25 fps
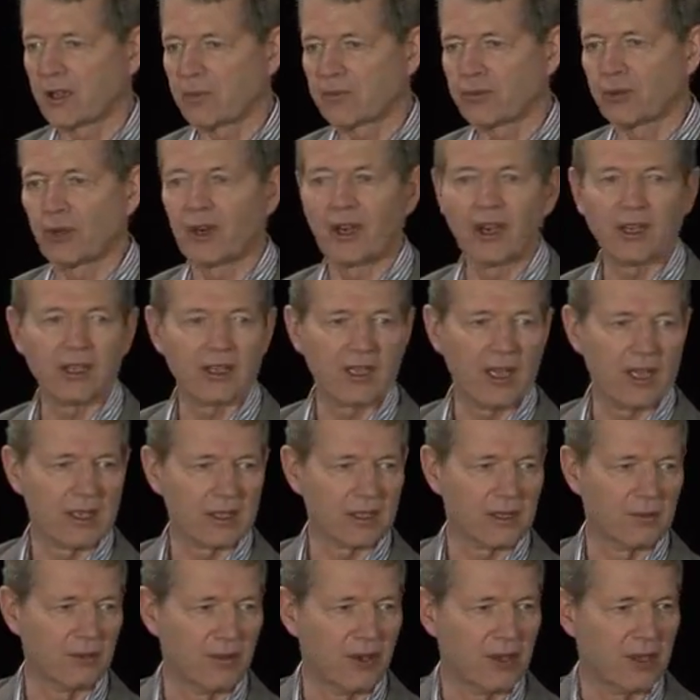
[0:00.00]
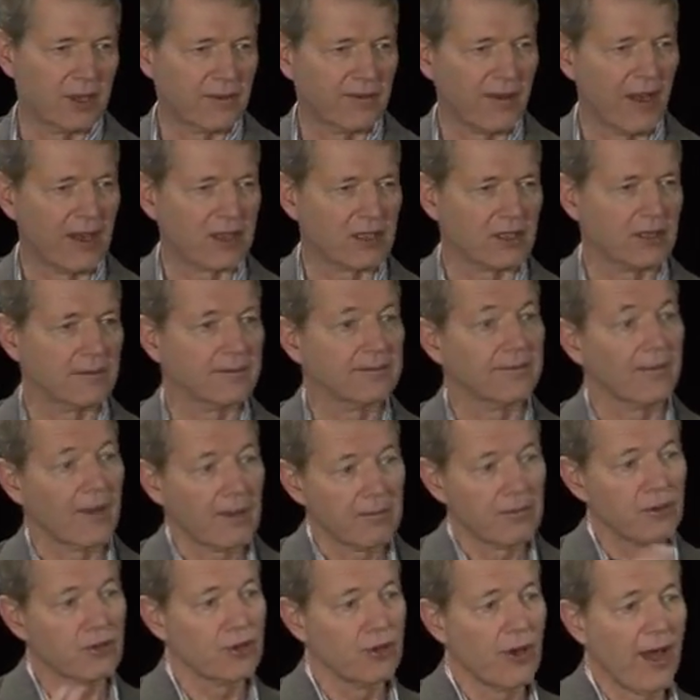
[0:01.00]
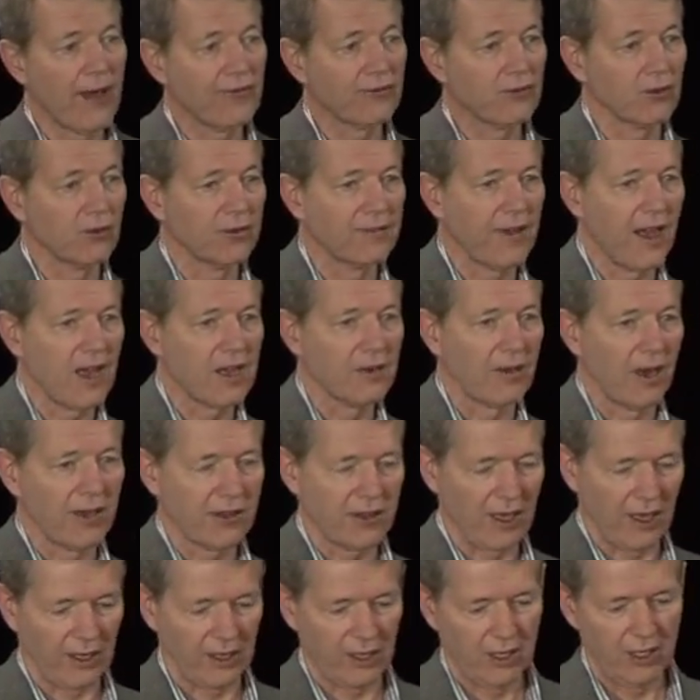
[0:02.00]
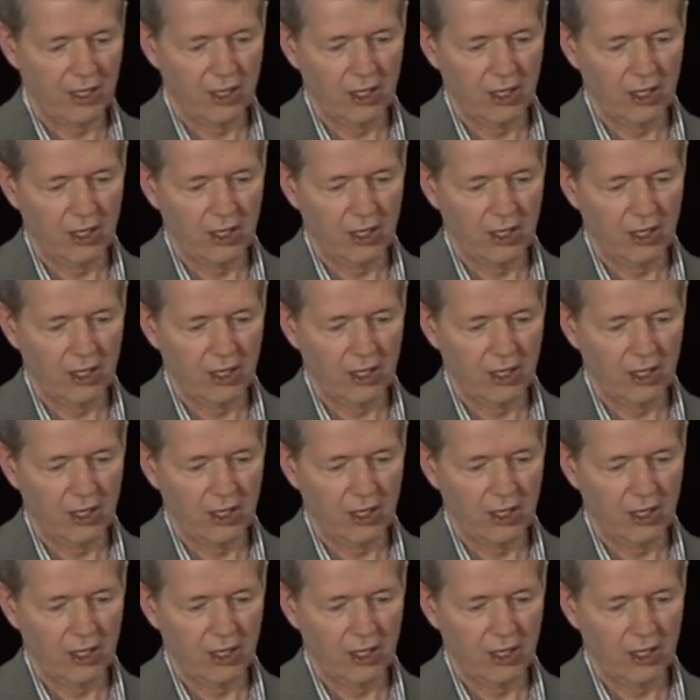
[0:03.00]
product customer interface. But you have to evaluate that.